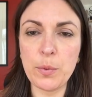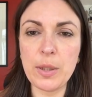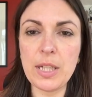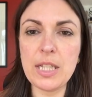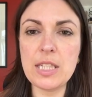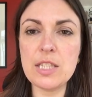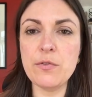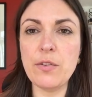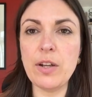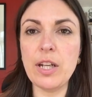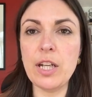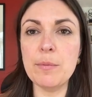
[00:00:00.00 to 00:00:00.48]

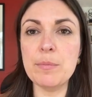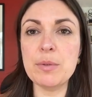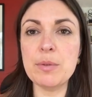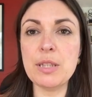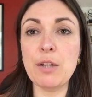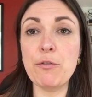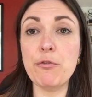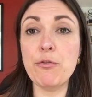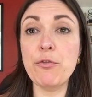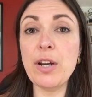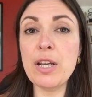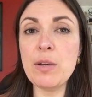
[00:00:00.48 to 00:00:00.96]
we
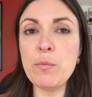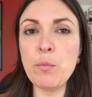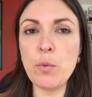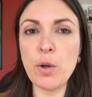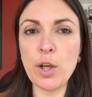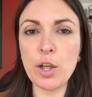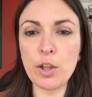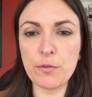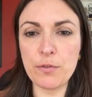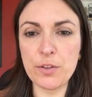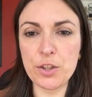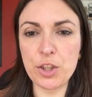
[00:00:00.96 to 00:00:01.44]
developed a
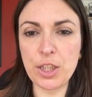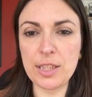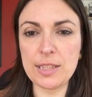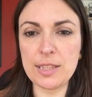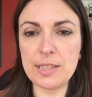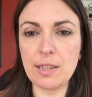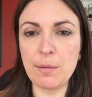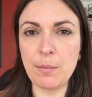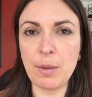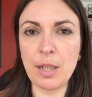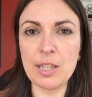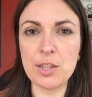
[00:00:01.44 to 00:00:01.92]
framework for
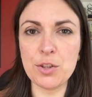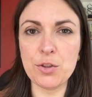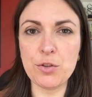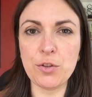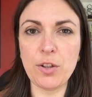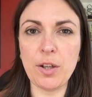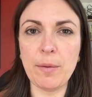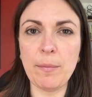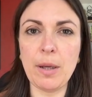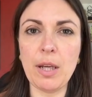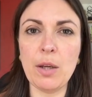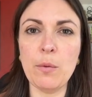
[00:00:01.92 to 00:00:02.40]
GESI
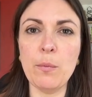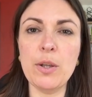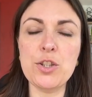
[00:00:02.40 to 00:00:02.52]
mainstreaming,